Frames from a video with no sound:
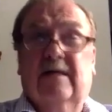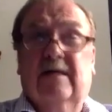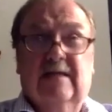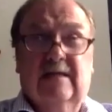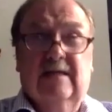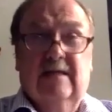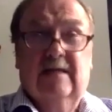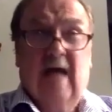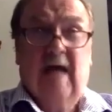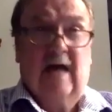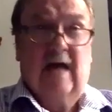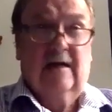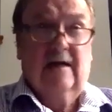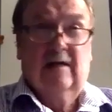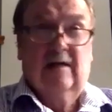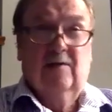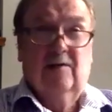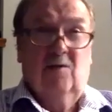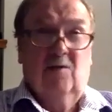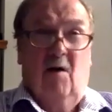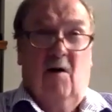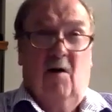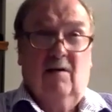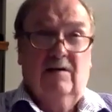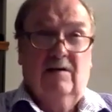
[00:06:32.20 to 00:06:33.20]
is not an
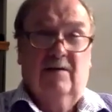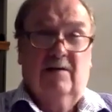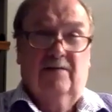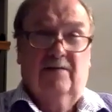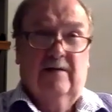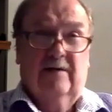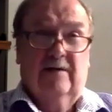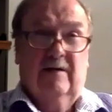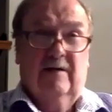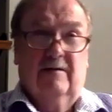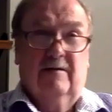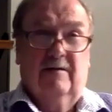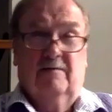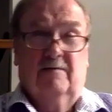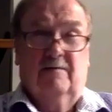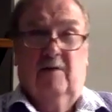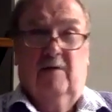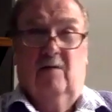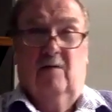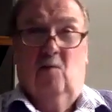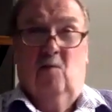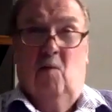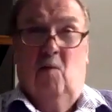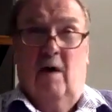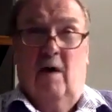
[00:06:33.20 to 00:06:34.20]
exhaustive list,
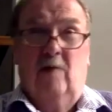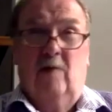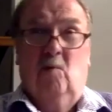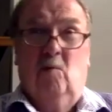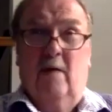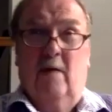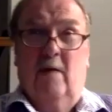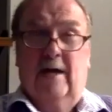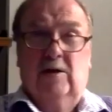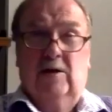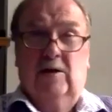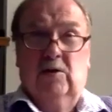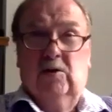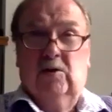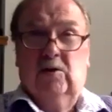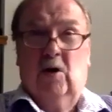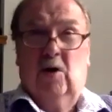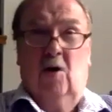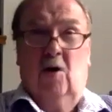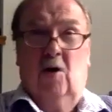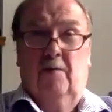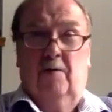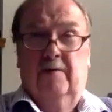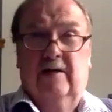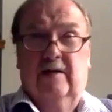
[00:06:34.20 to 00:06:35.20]
but one way
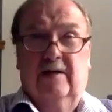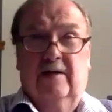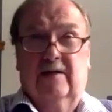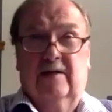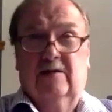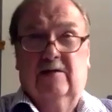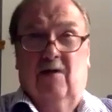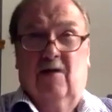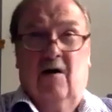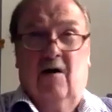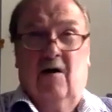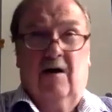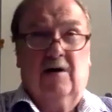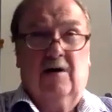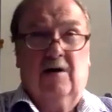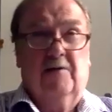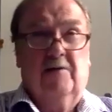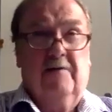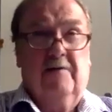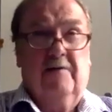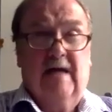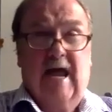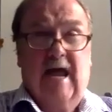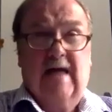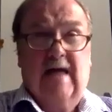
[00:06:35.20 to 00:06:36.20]
utopias are
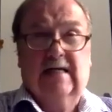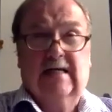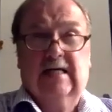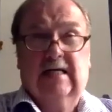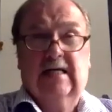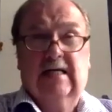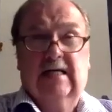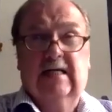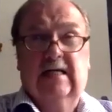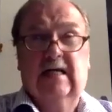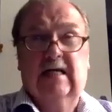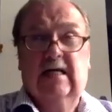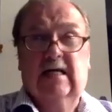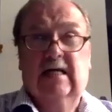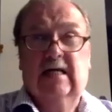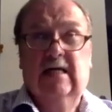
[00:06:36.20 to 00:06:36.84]
created